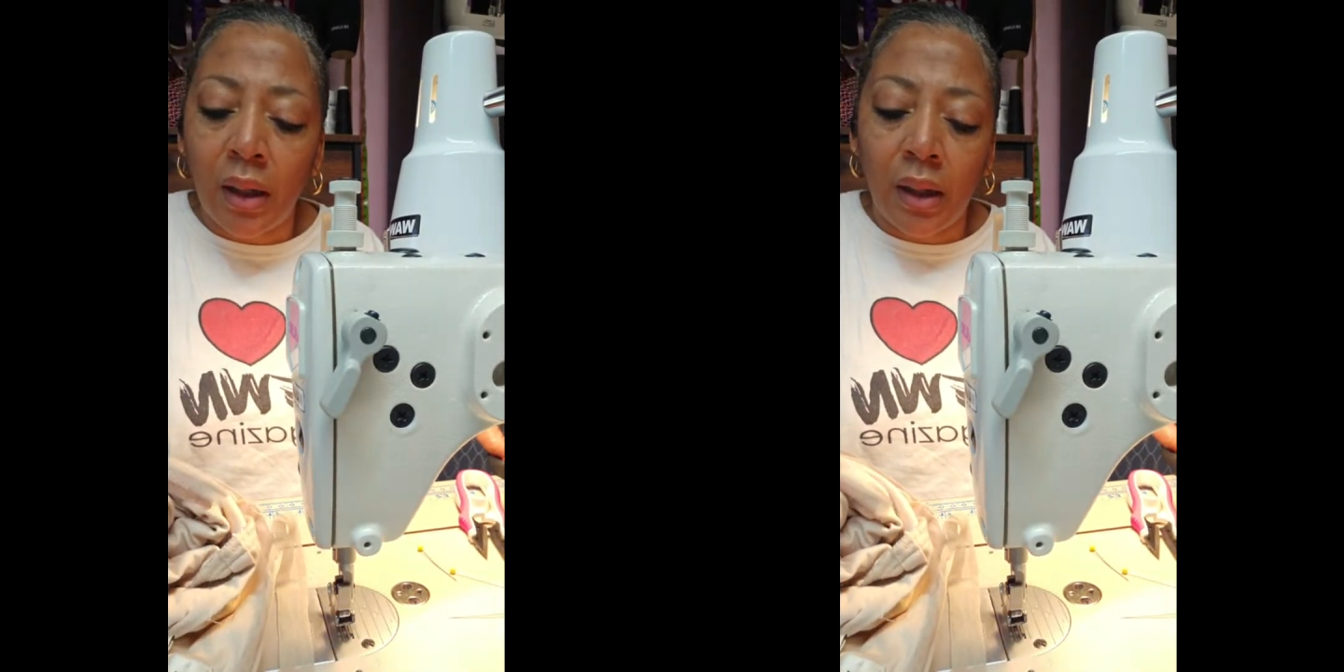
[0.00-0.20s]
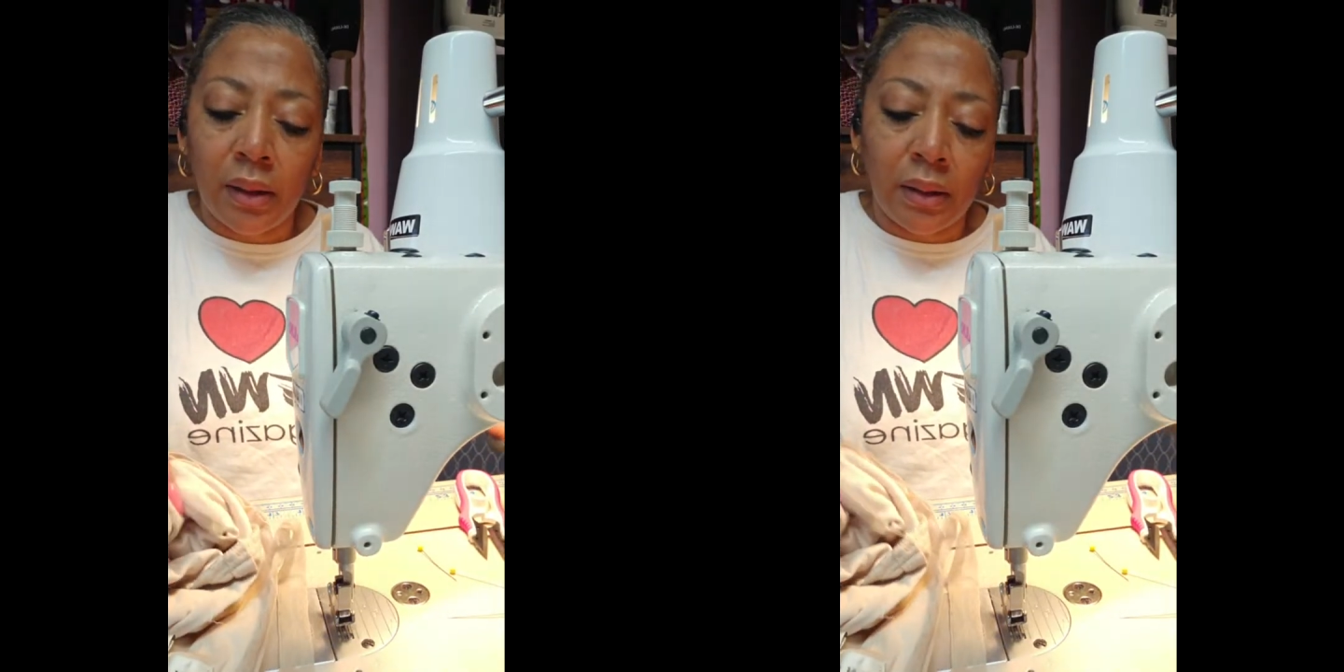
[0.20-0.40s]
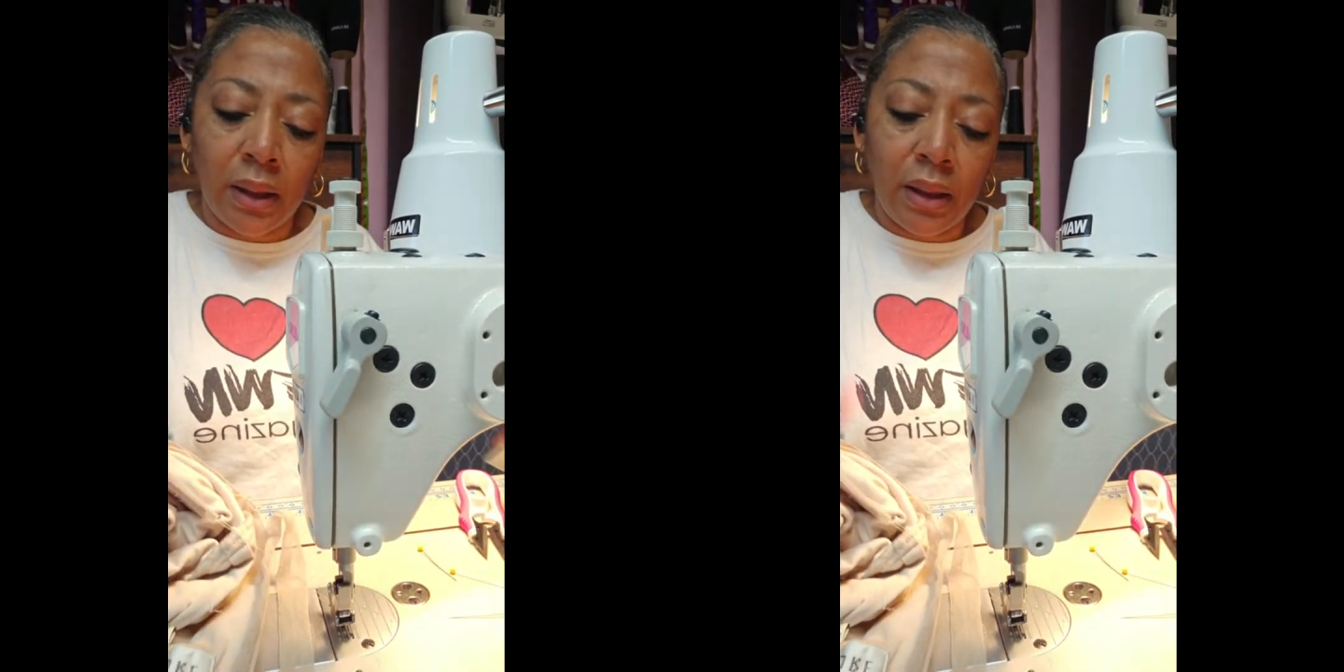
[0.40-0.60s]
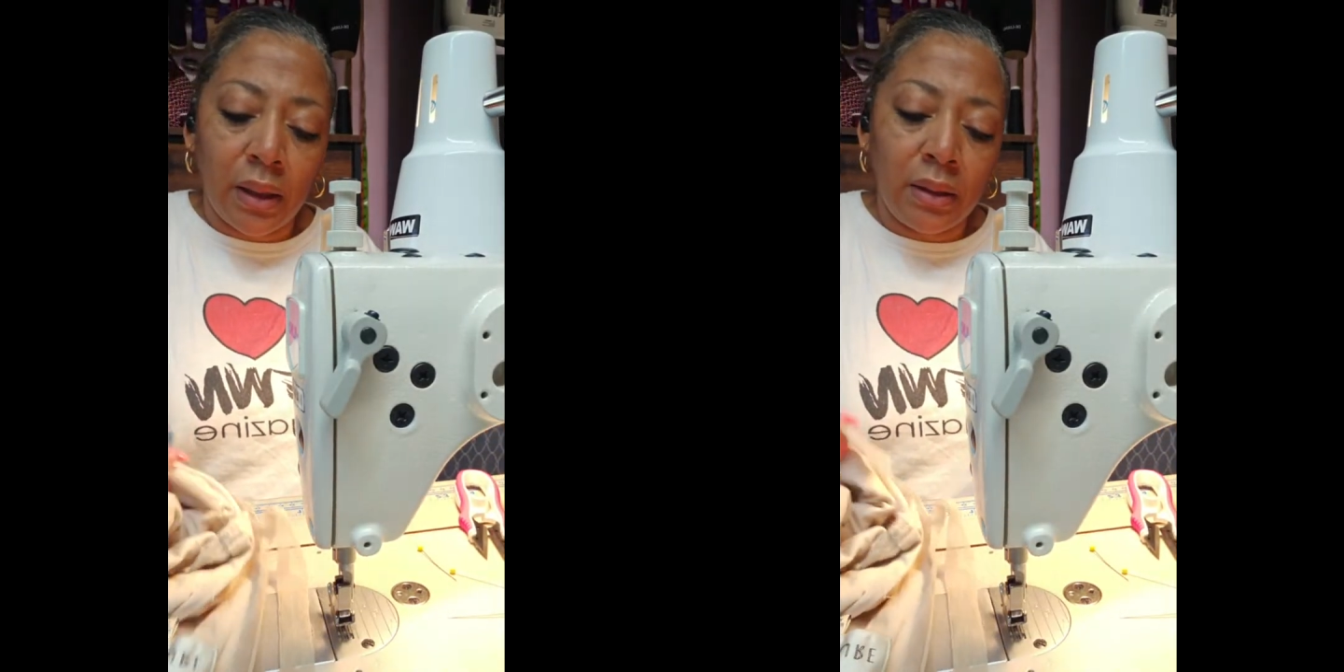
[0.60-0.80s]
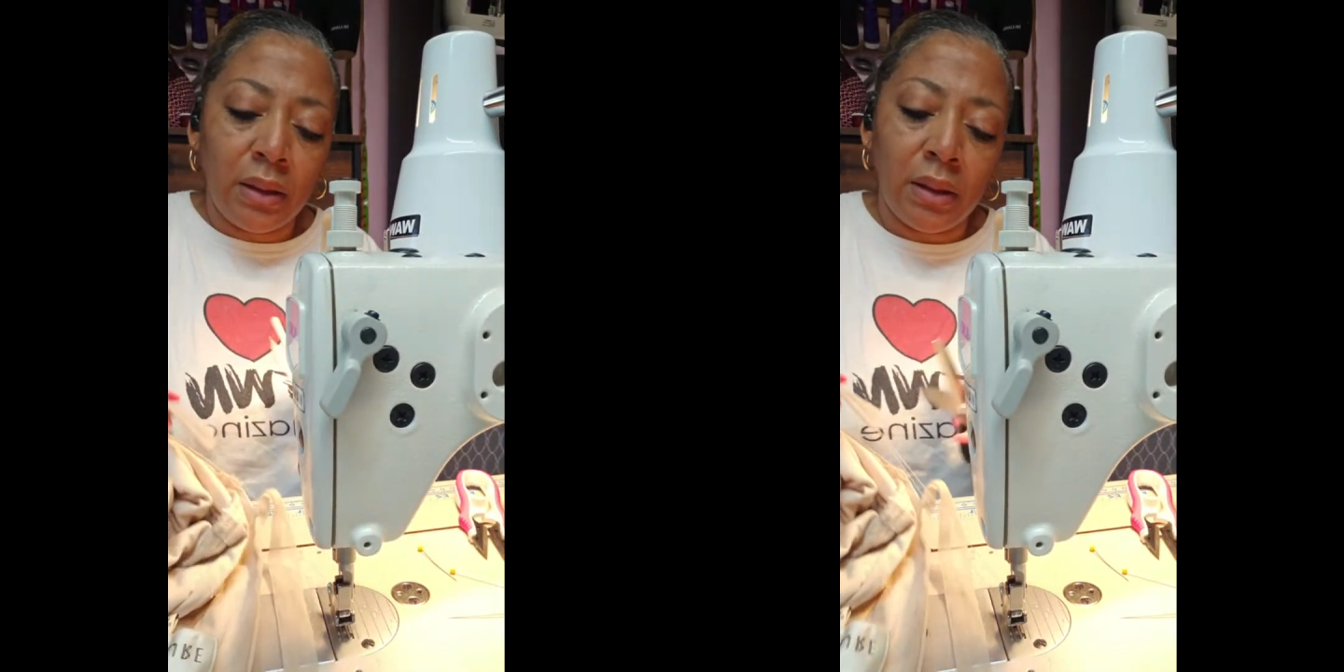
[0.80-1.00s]
I think I
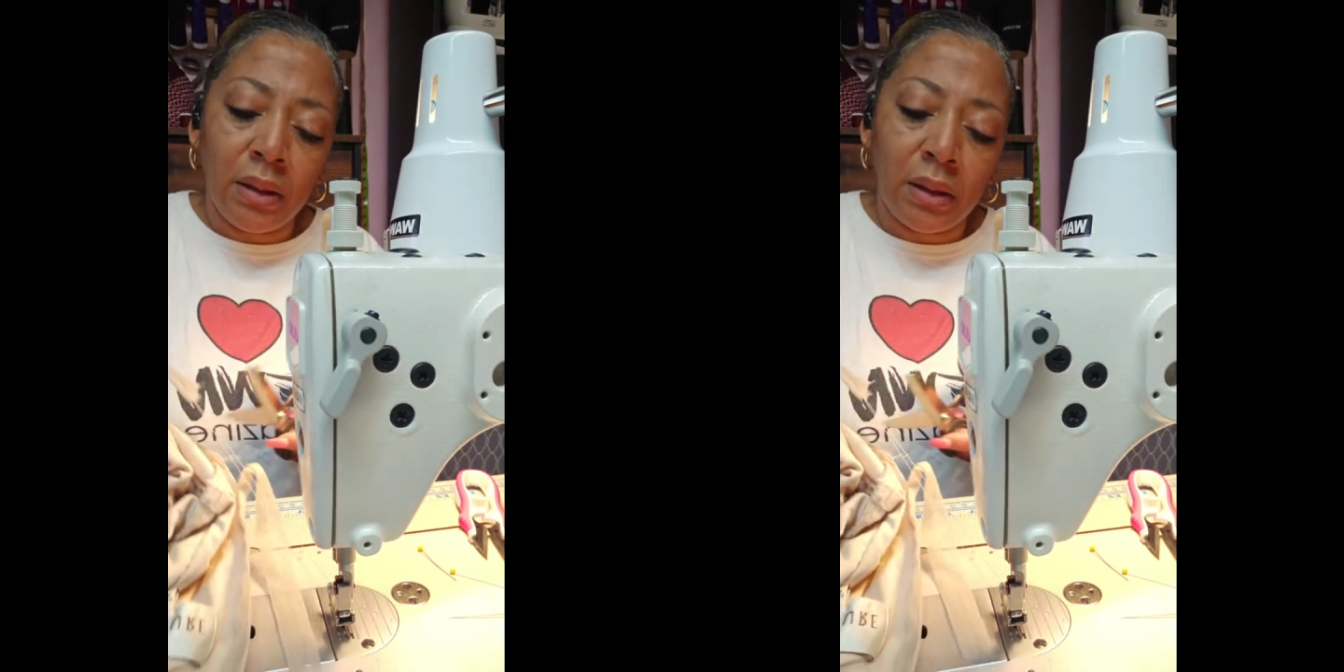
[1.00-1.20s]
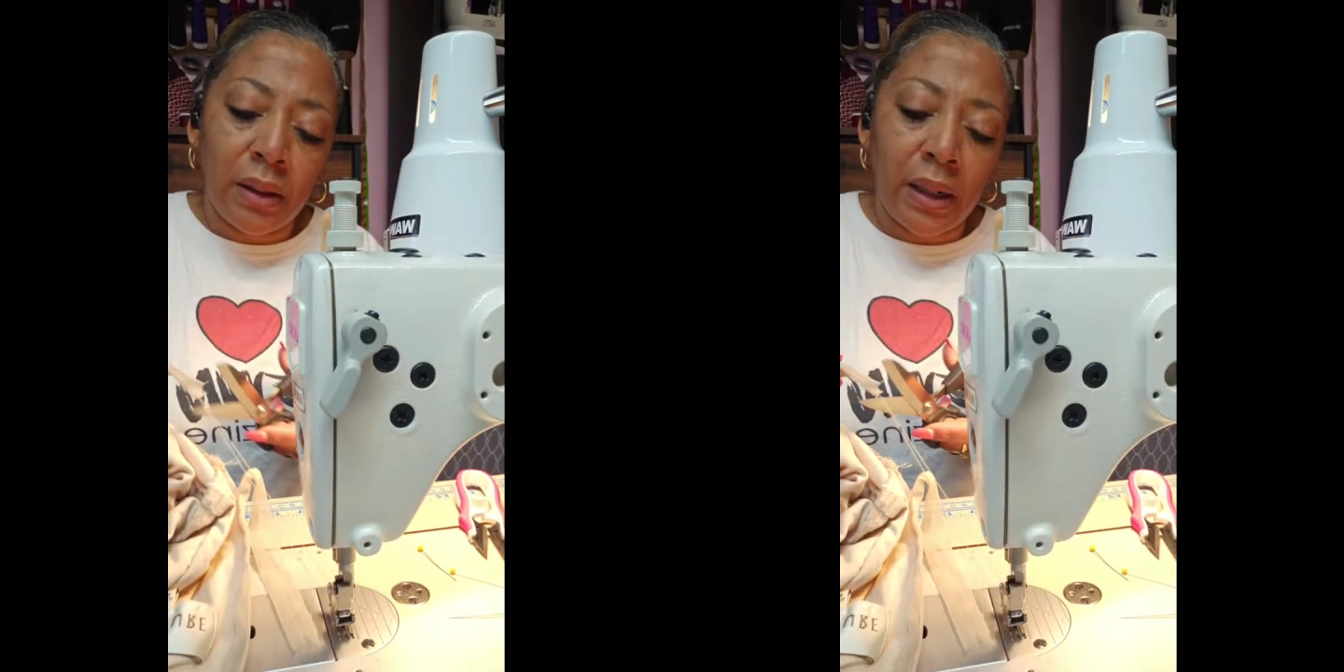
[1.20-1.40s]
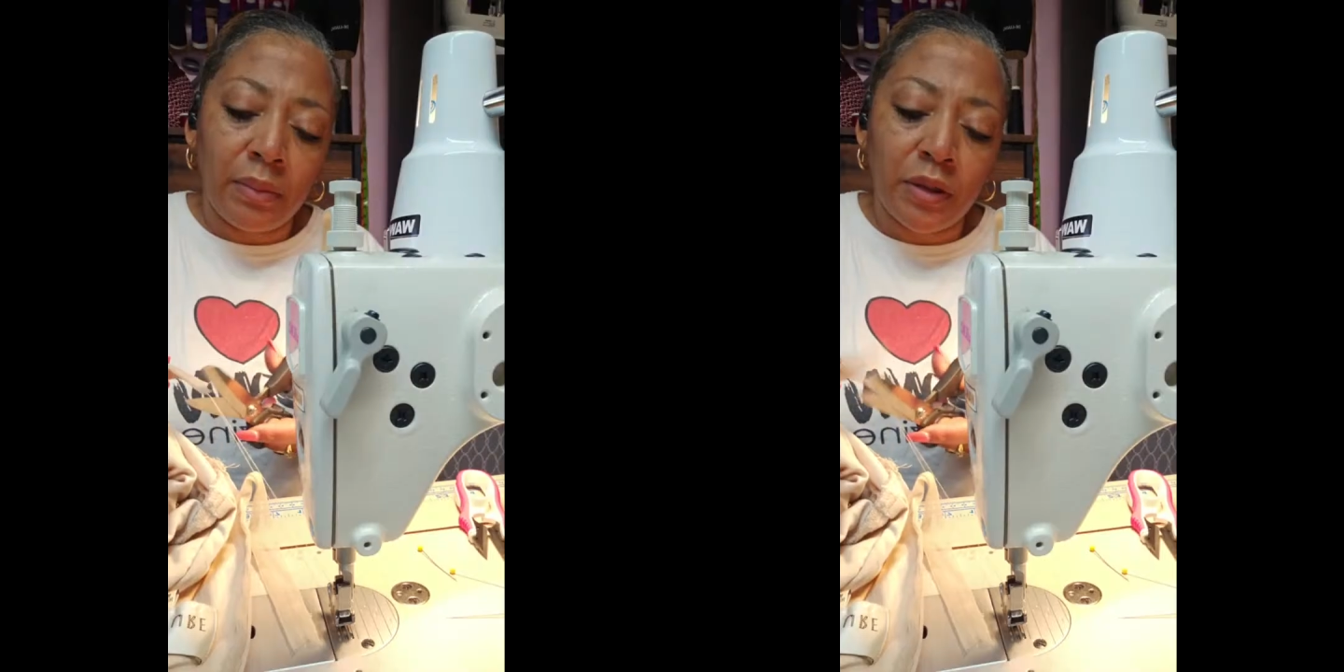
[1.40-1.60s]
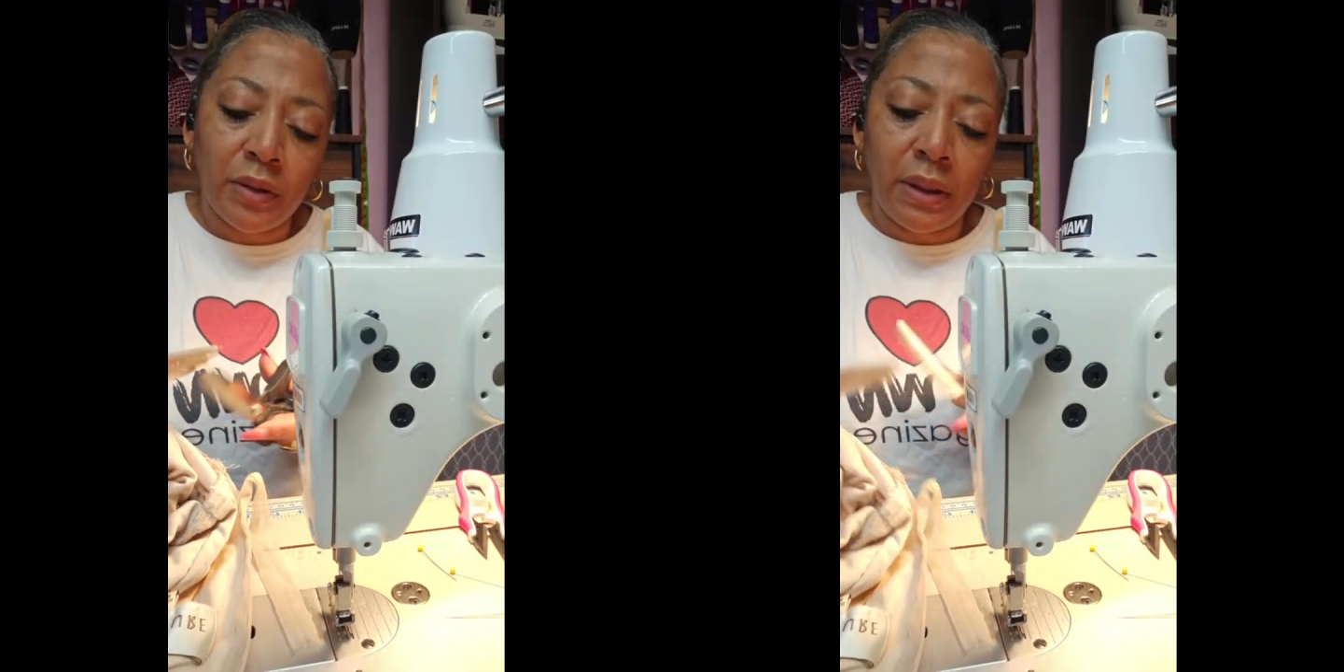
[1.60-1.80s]
did capture